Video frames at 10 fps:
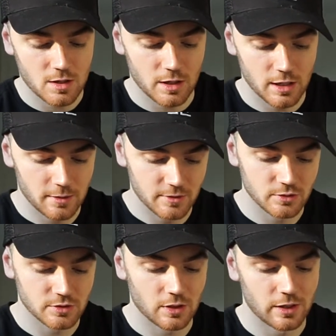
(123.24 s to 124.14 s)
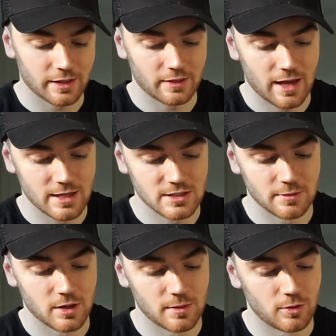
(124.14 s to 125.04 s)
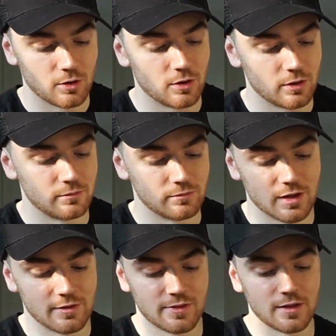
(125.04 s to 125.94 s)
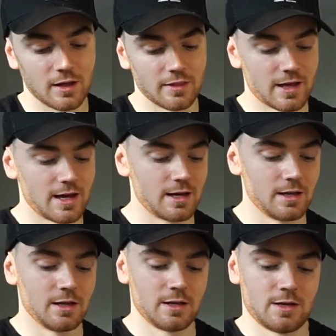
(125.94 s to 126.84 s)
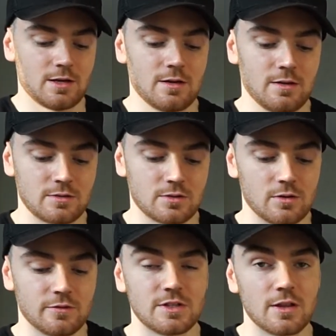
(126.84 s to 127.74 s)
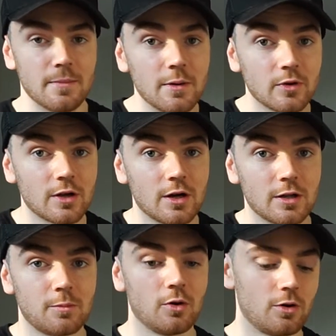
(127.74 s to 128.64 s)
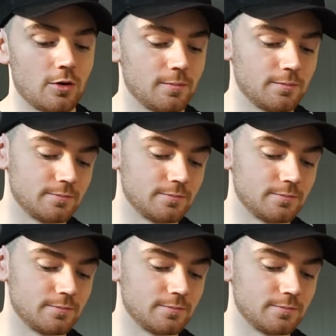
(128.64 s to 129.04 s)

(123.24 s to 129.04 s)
It's also got like the HDMI port and everything like that. It's got obviously the memory card port.